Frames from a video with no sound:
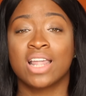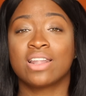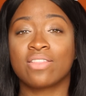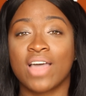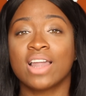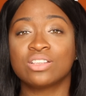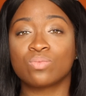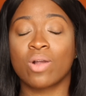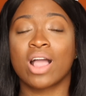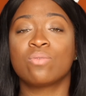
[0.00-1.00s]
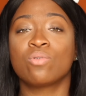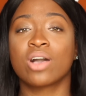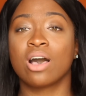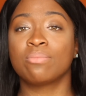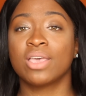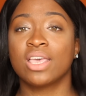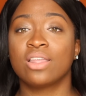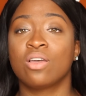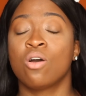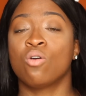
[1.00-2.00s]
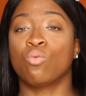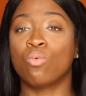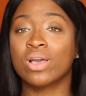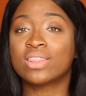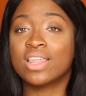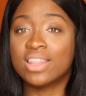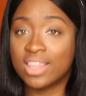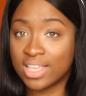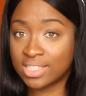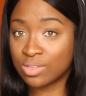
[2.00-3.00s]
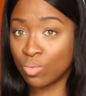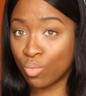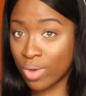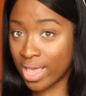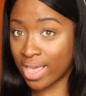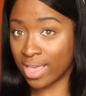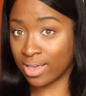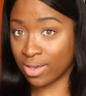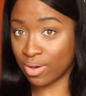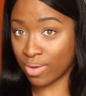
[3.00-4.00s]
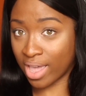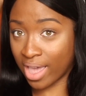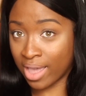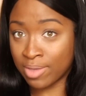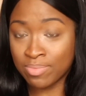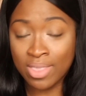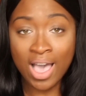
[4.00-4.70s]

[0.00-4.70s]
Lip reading: Now that is where I will come in with this wig, okay?